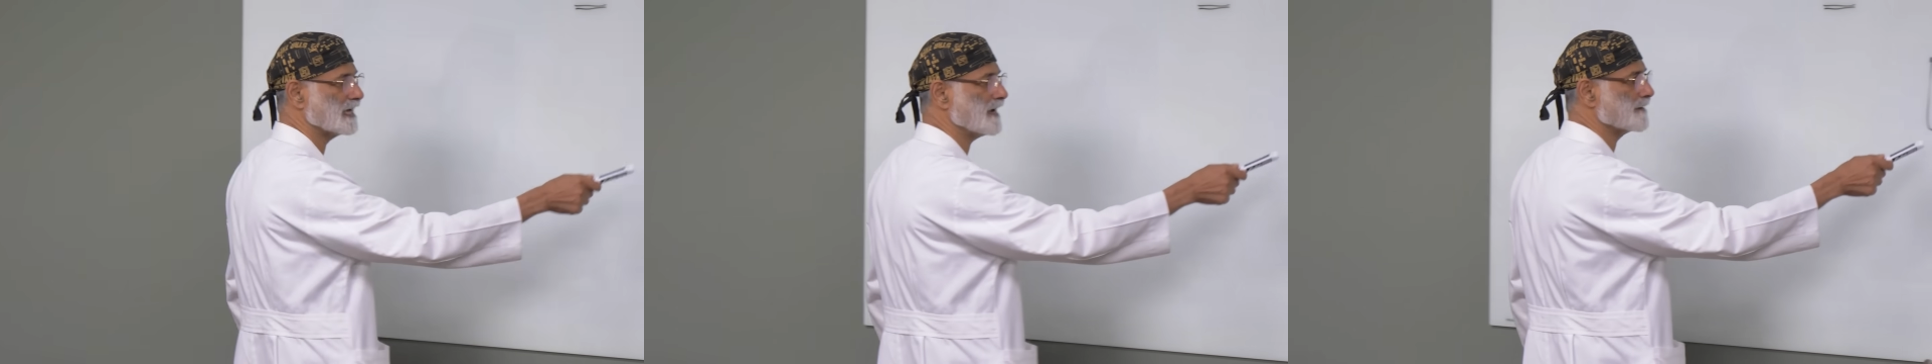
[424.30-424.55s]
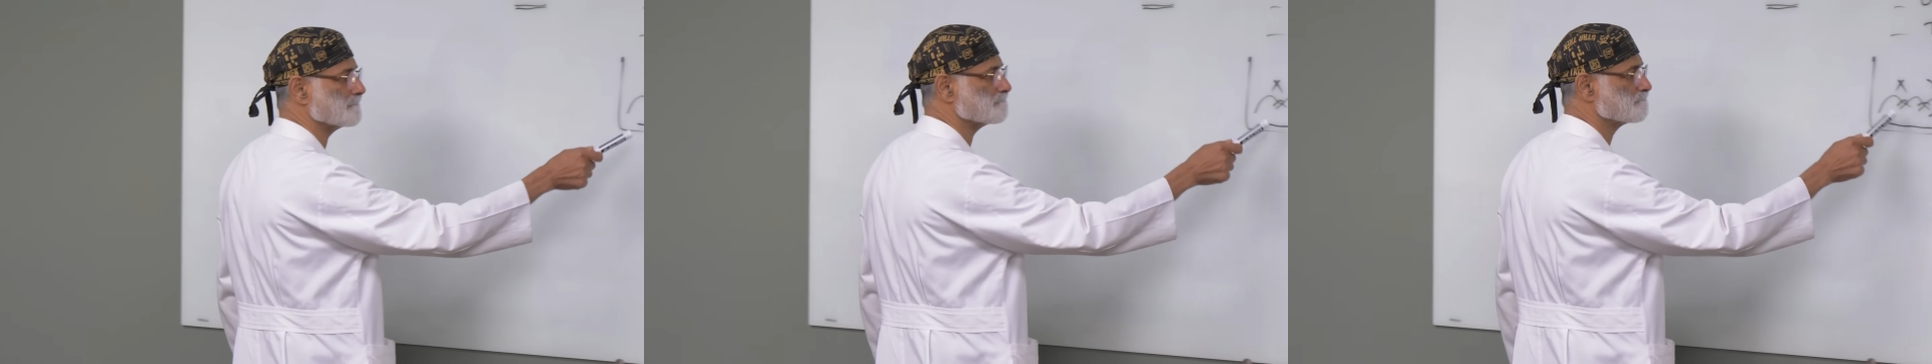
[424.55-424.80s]
the
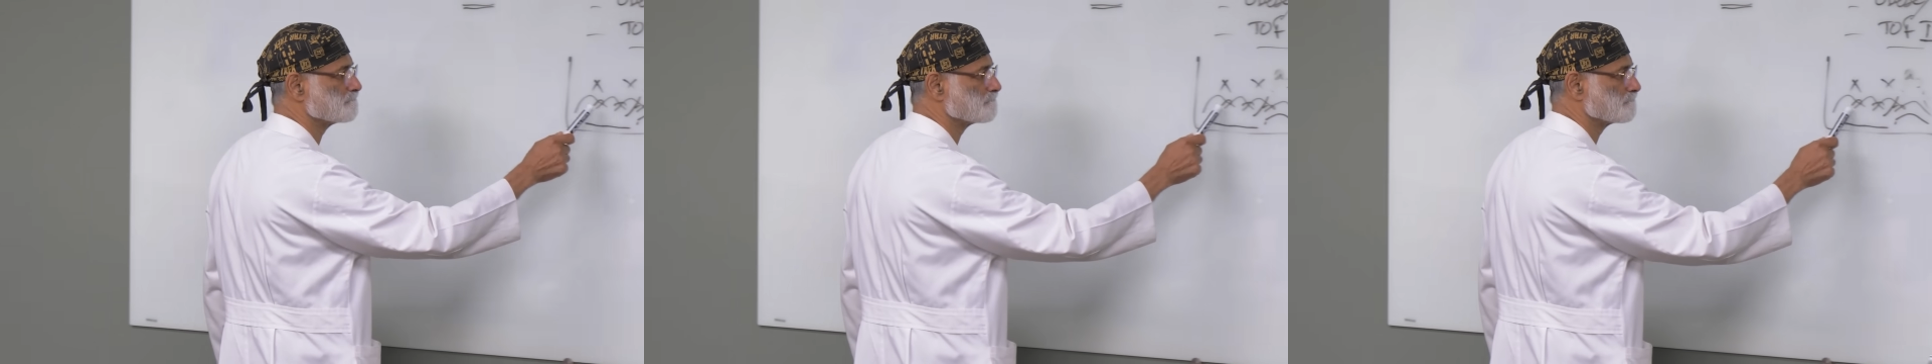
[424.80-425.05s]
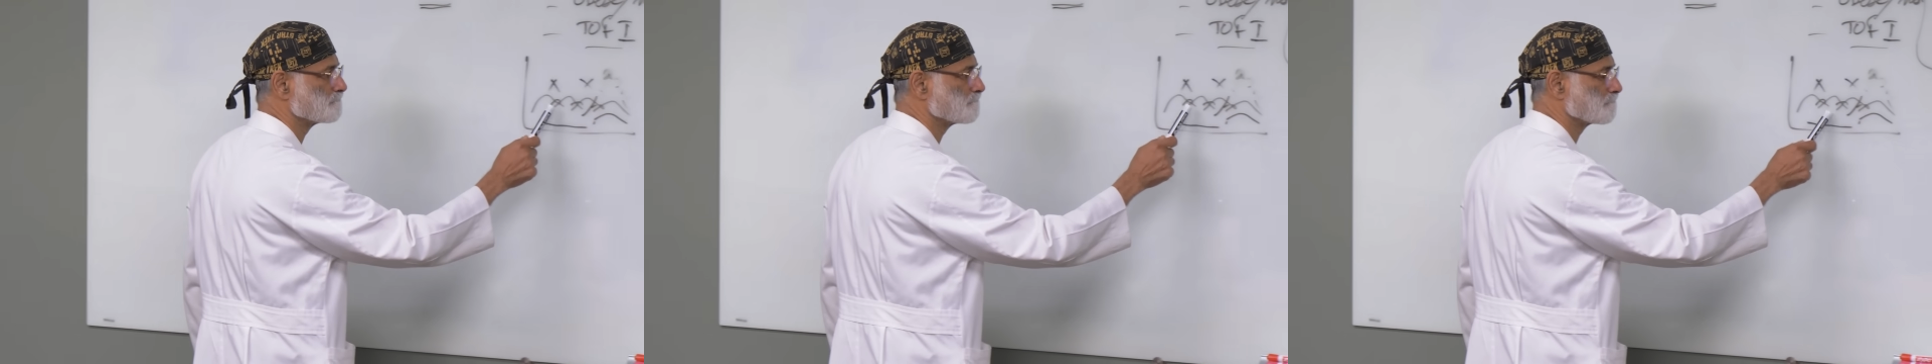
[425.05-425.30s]
time,
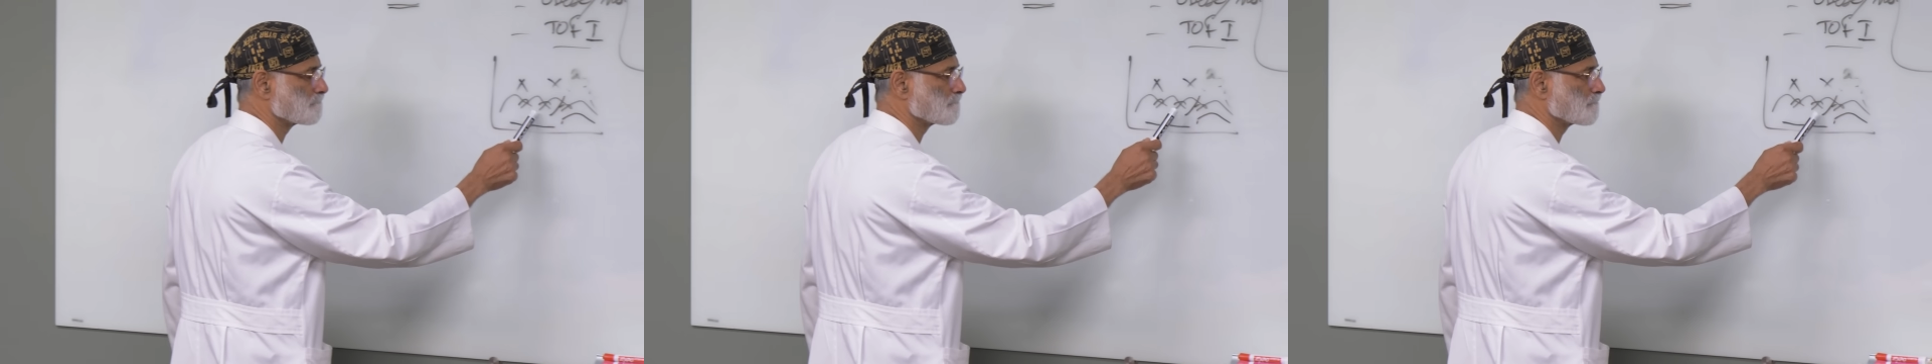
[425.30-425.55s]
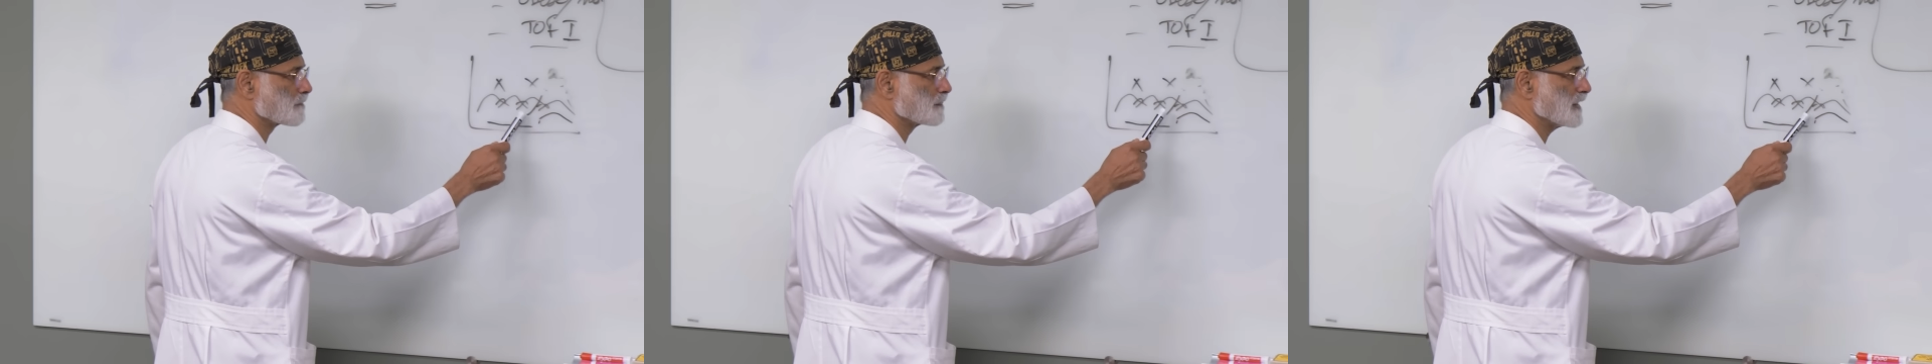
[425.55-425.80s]

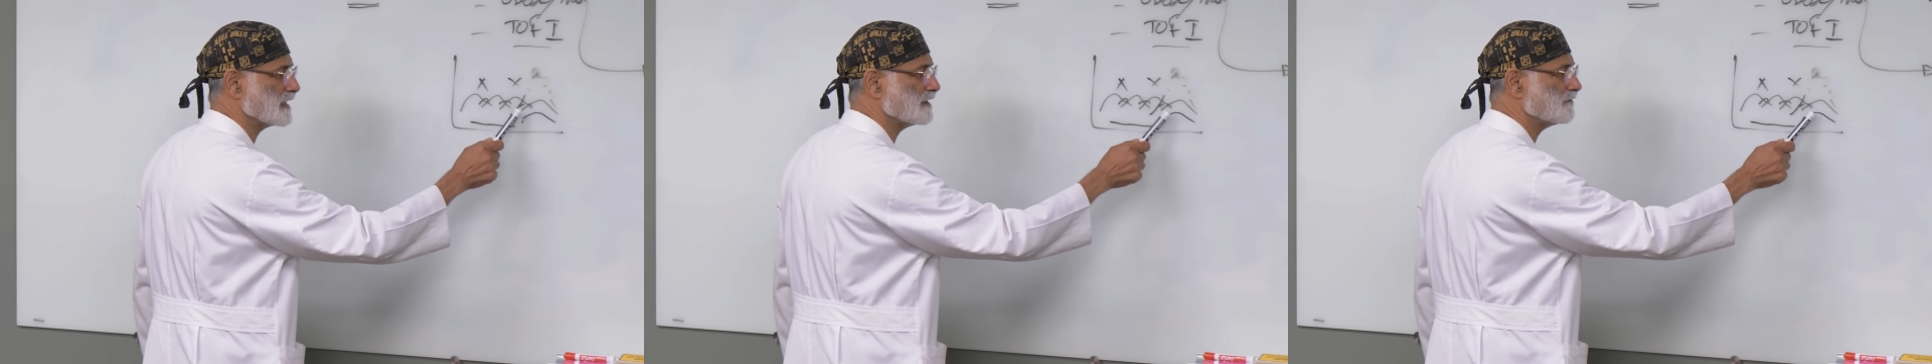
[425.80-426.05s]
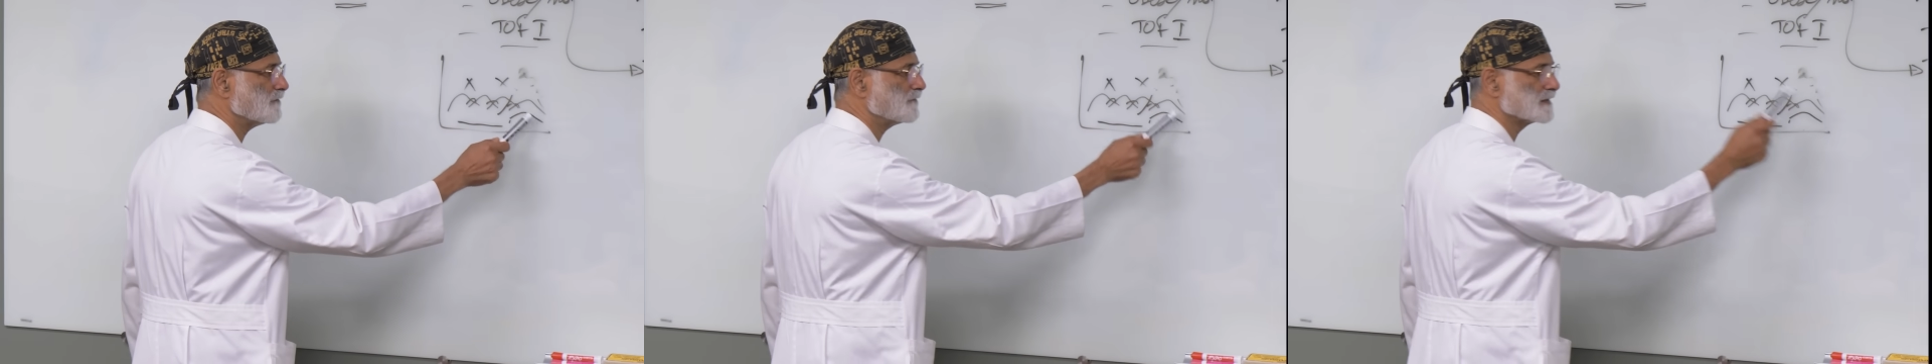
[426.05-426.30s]
they
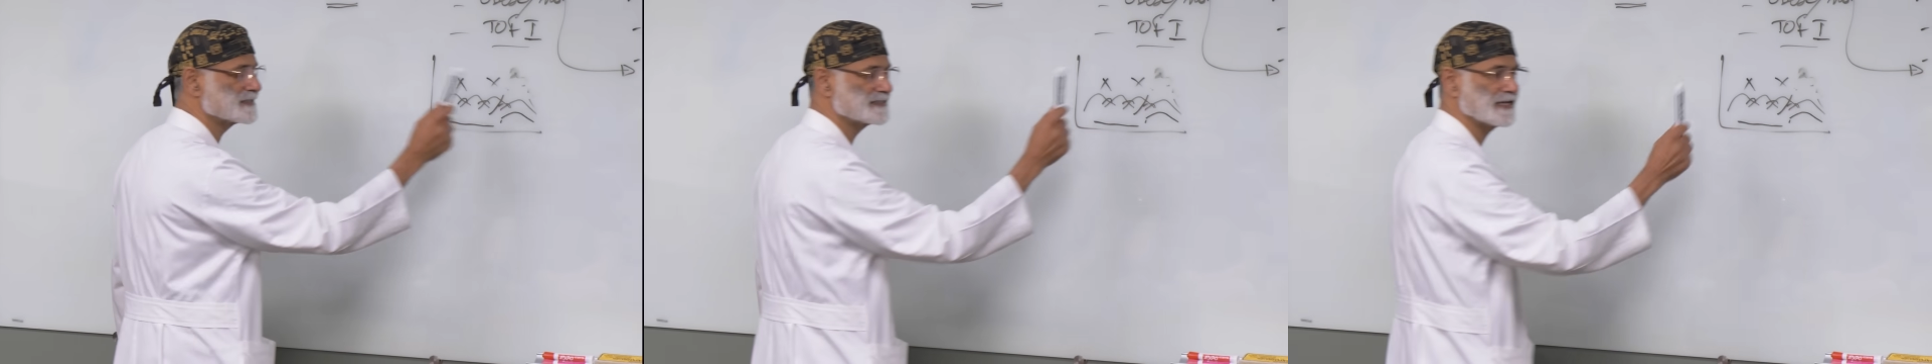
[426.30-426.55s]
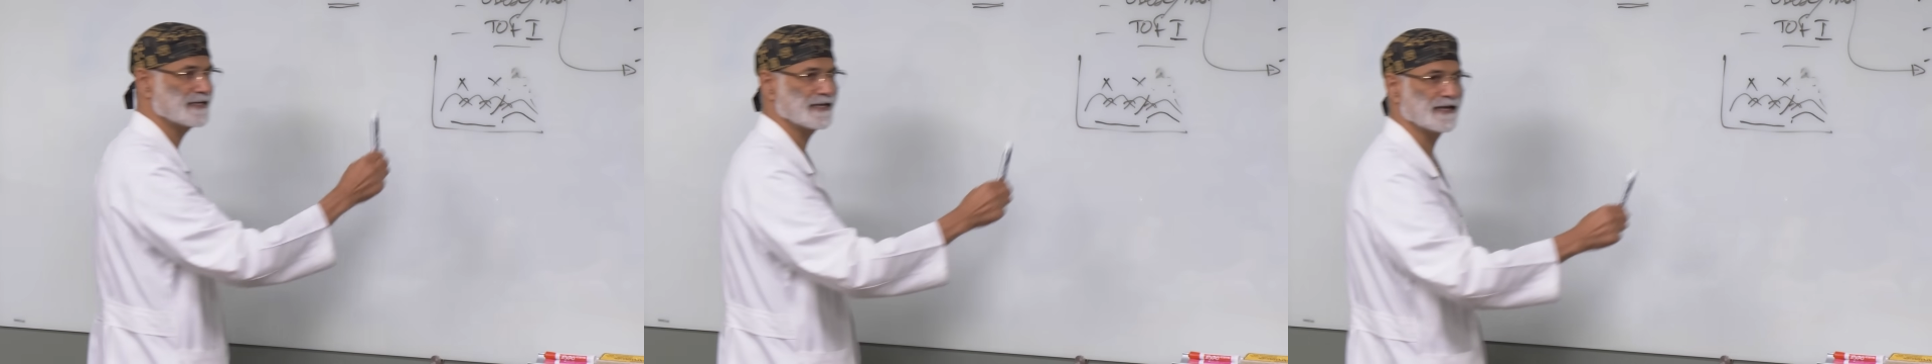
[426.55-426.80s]
never feel
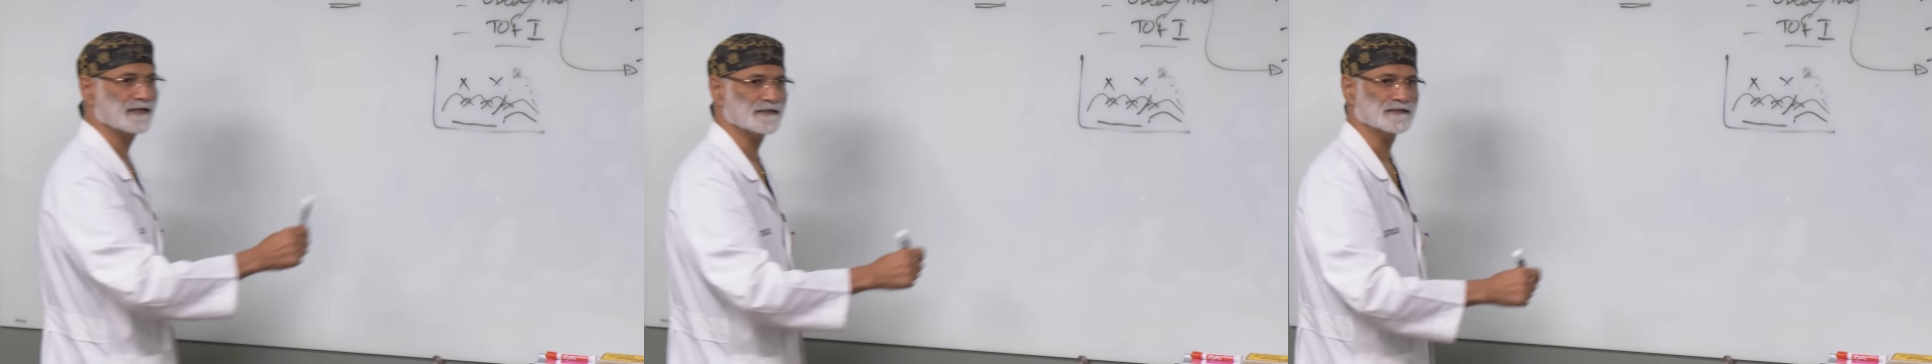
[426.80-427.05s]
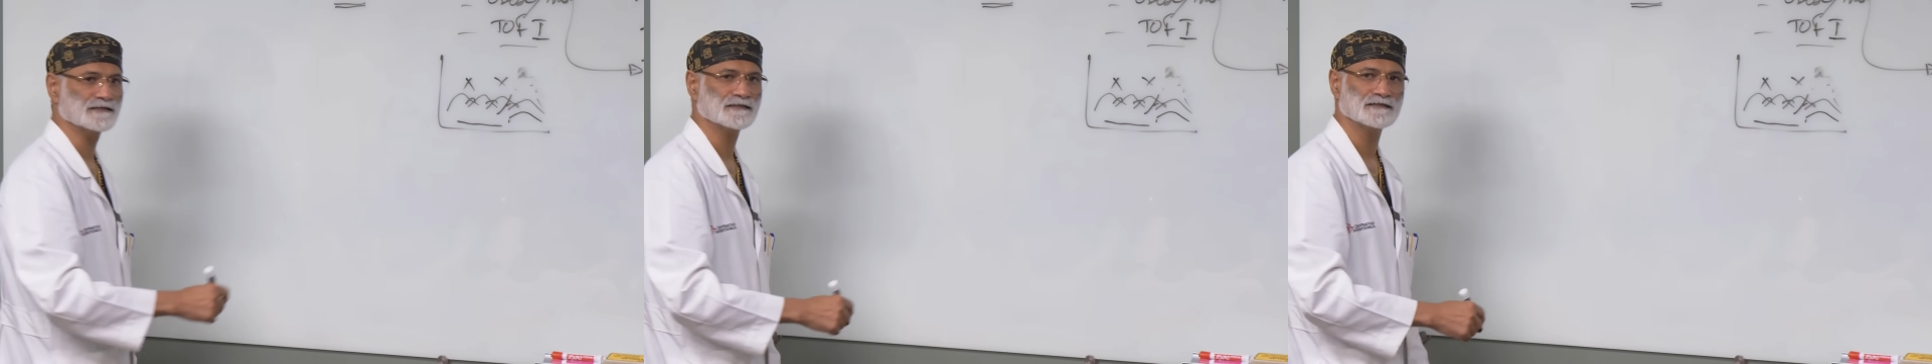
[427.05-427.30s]

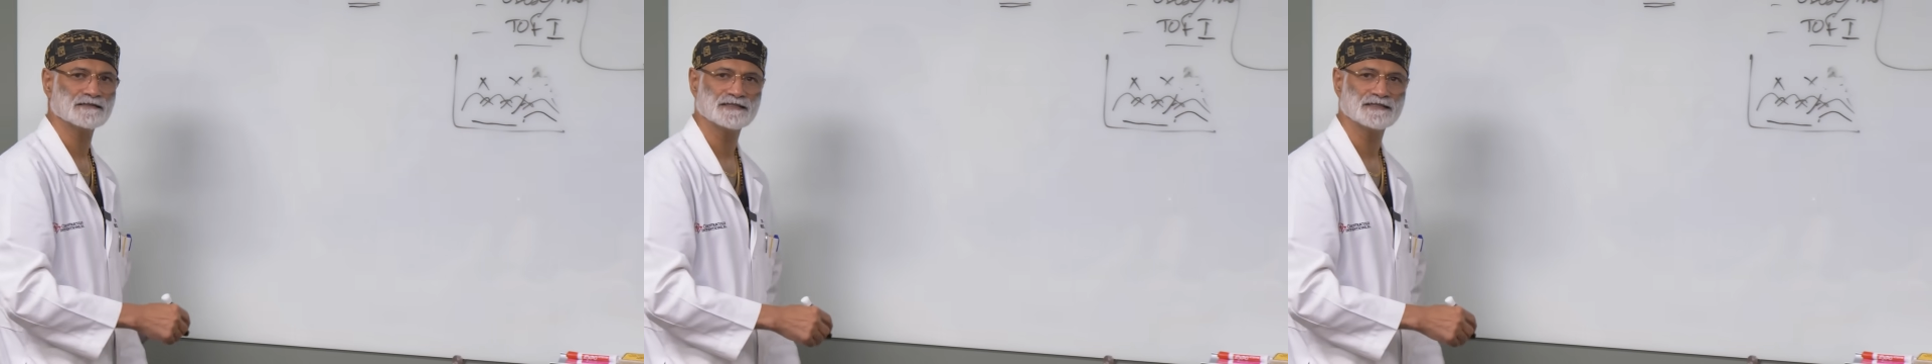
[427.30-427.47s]
satiated.